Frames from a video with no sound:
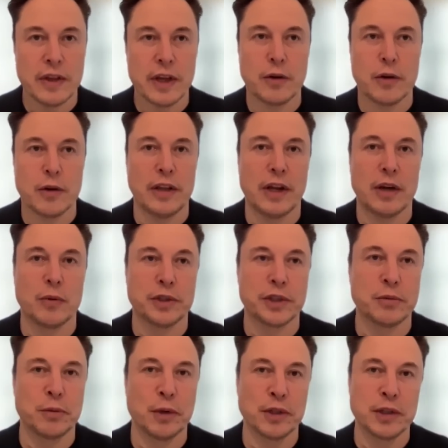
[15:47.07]
That, and that was
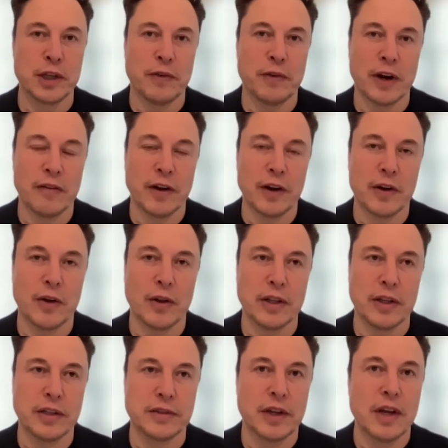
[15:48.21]
explicitly part of our goal
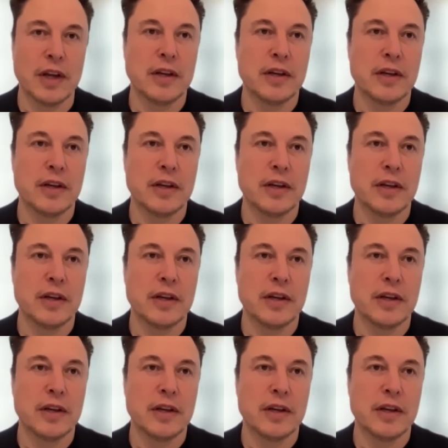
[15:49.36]
is